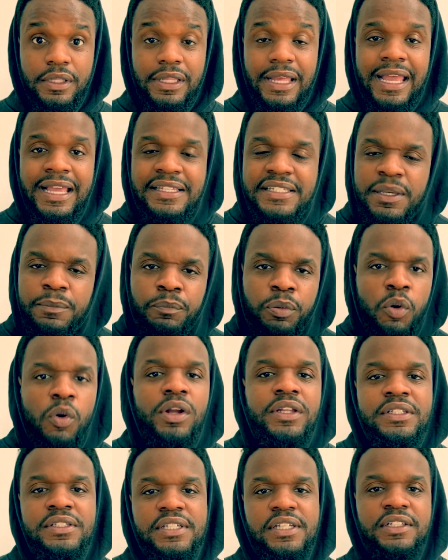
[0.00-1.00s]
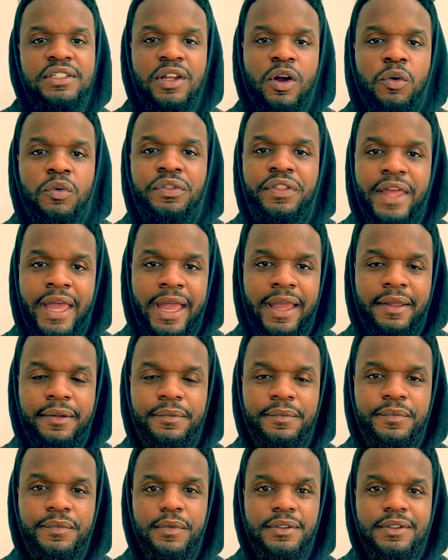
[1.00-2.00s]
It's important to know that.
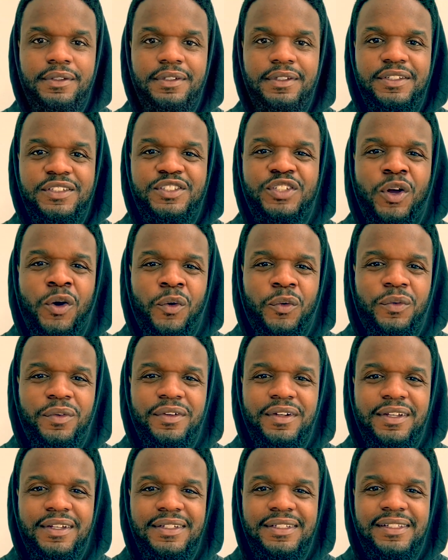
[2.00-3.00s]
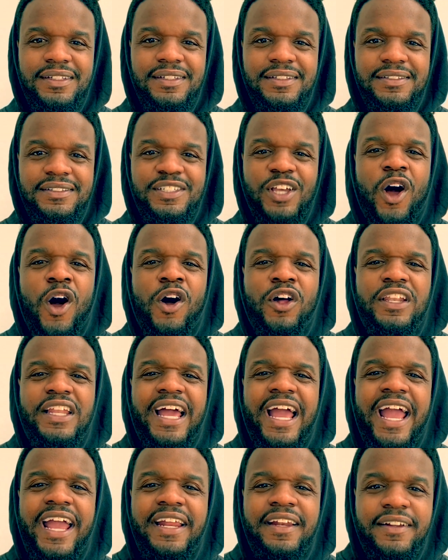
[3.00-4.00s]
So, to all the
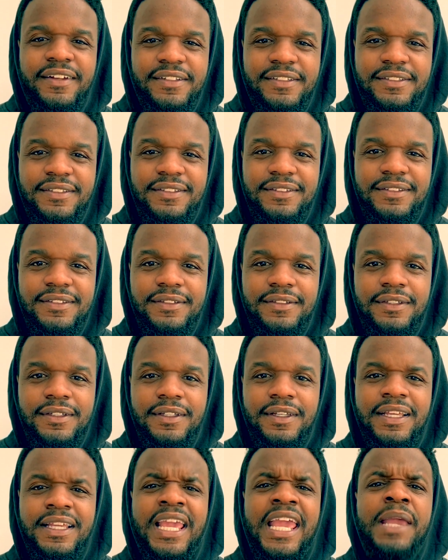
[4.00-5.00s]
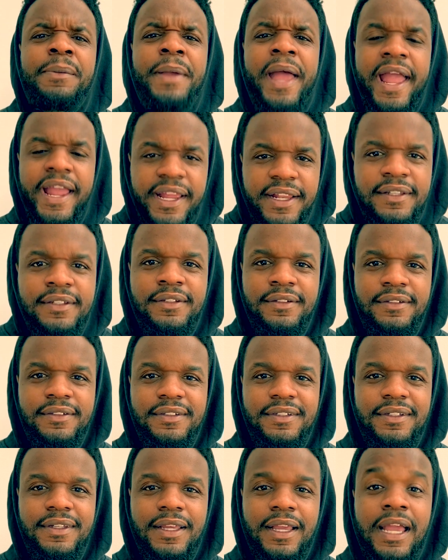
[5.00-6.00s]
haters, keep hating,
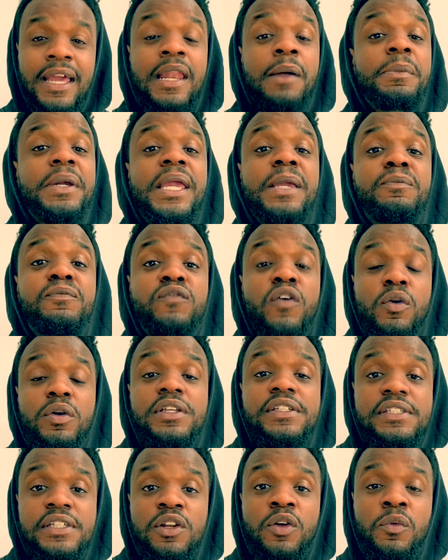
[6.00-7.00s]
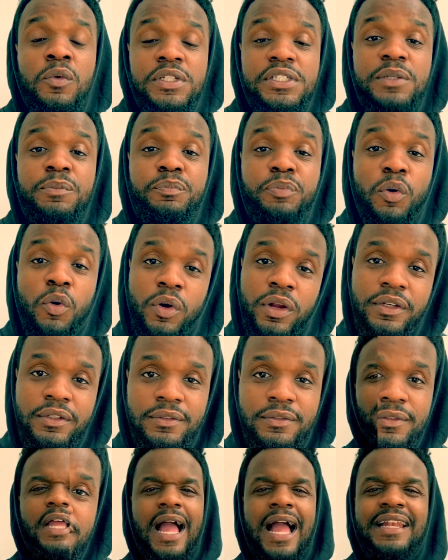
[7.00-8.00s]
and I'm keep focusing on what's important.
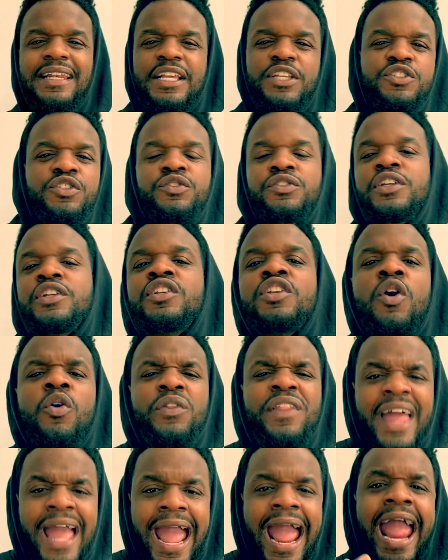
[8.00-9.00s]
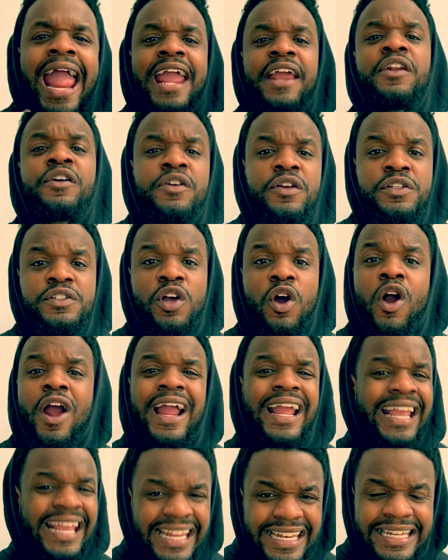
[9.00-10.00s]
I need you to know that haters
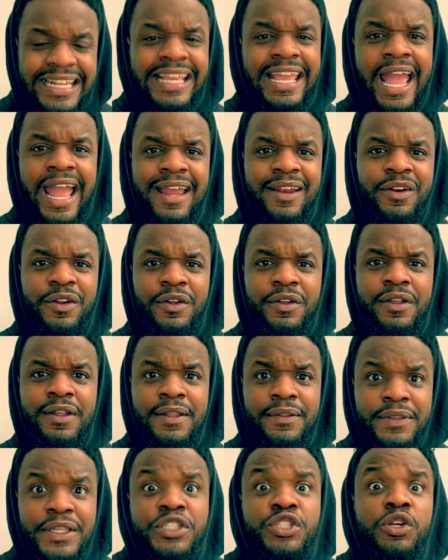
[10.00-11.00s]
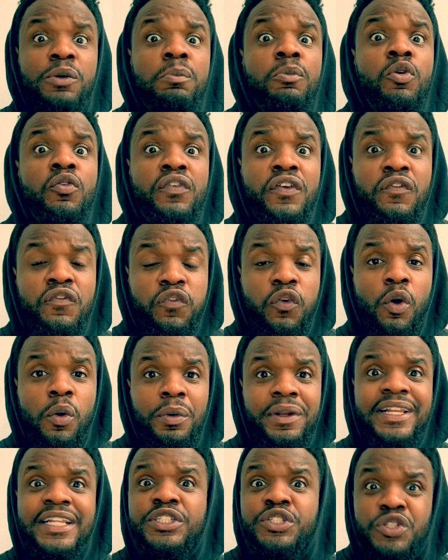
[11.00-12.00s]
are an indicator that you're moving
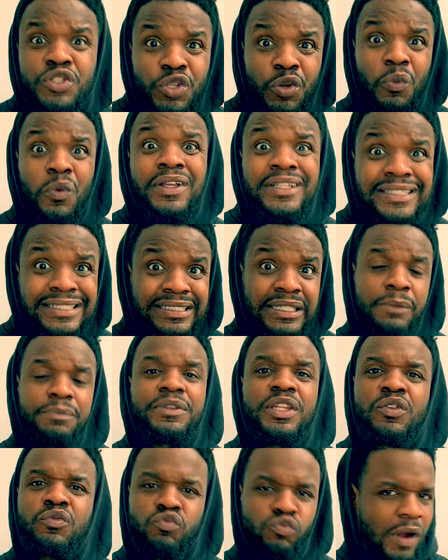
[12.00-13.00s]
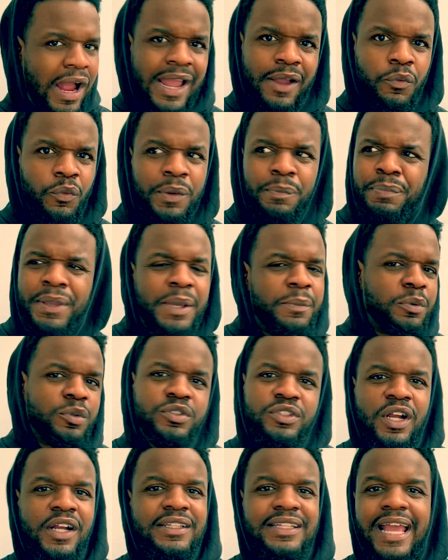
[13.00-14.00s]
forward, that you're doing something right when people
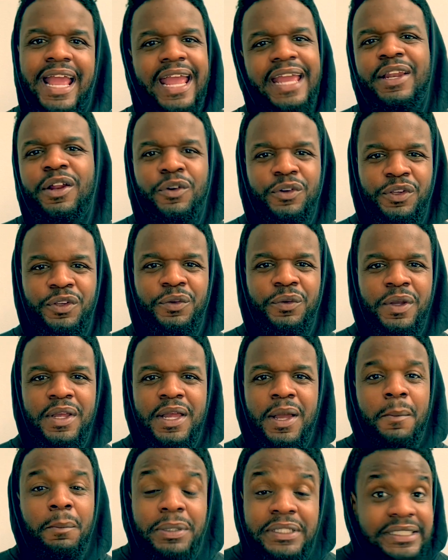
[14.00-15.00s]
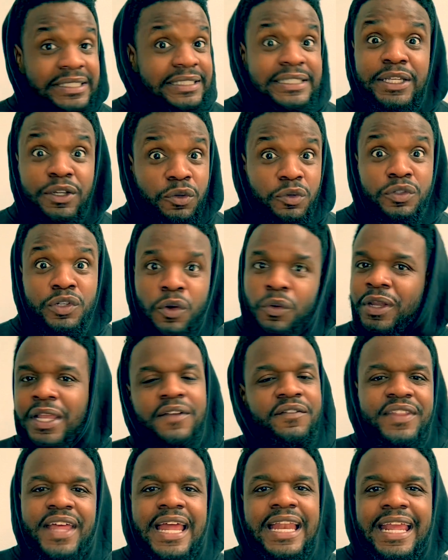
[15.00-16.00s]
start to hate on you. But still, don't
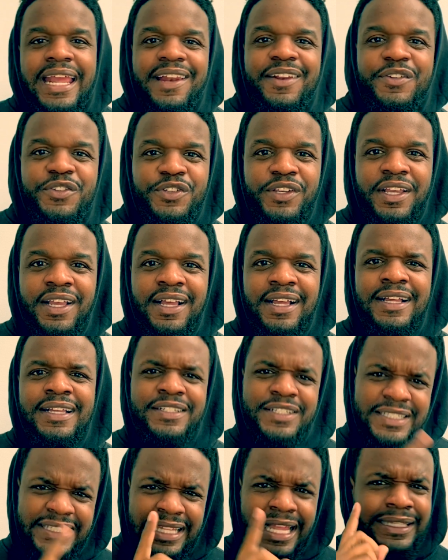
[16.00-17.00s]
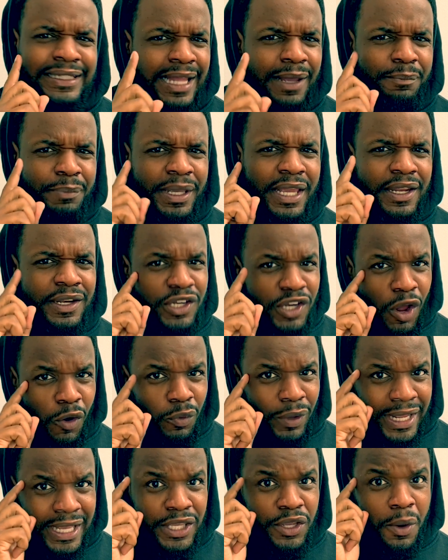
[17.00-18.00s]
give that energy. Just let that be a
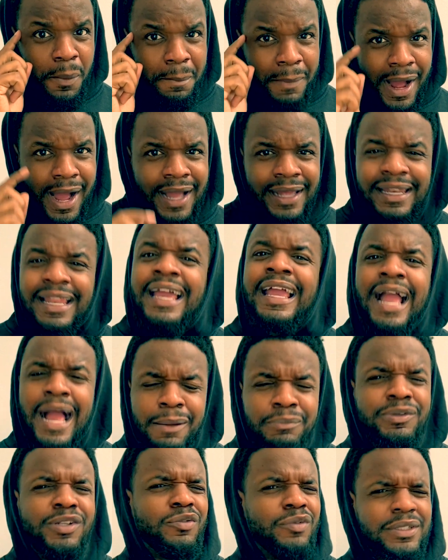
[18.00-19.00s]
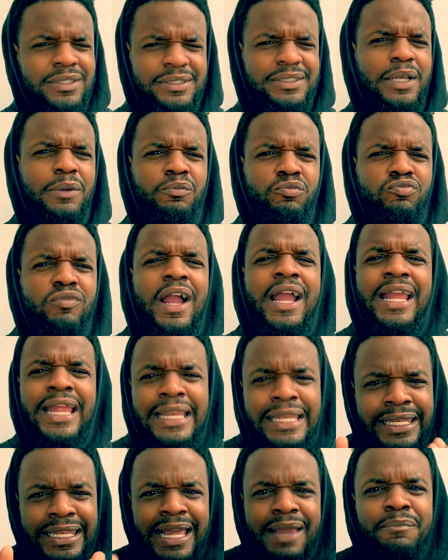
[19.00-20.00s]
note in your mind, like, I'm doing something right,
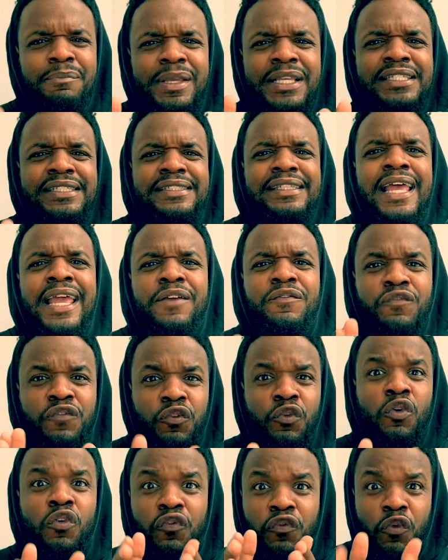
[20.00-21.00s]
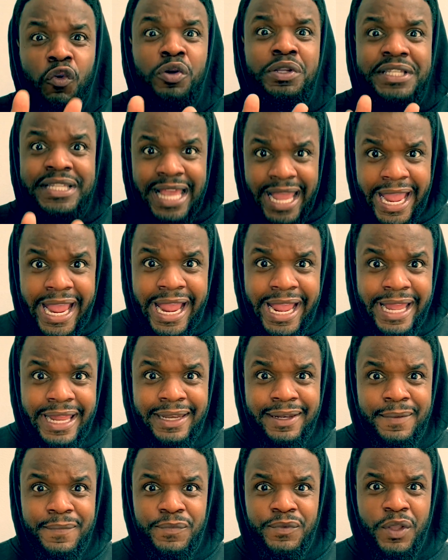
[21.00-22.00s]
and let me stay full force ahead.
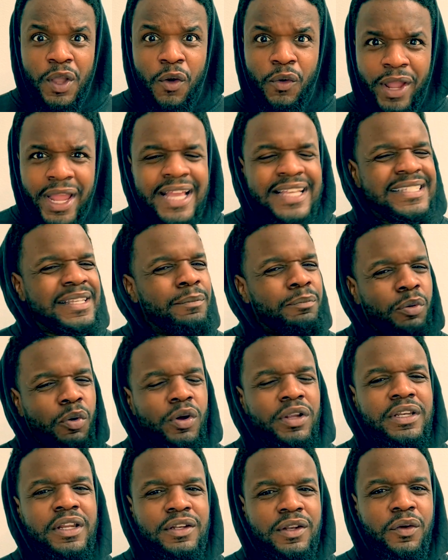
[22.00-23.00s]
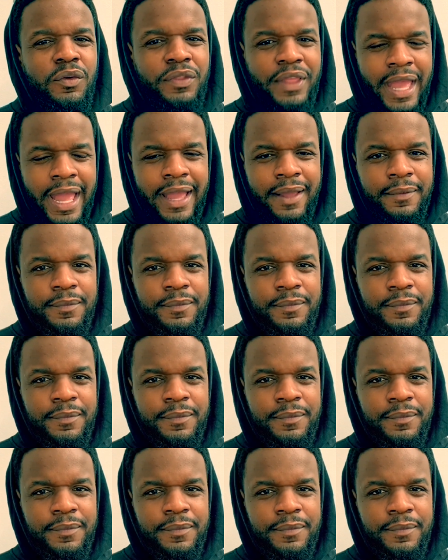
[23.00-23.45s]
Okay, it's important to know that.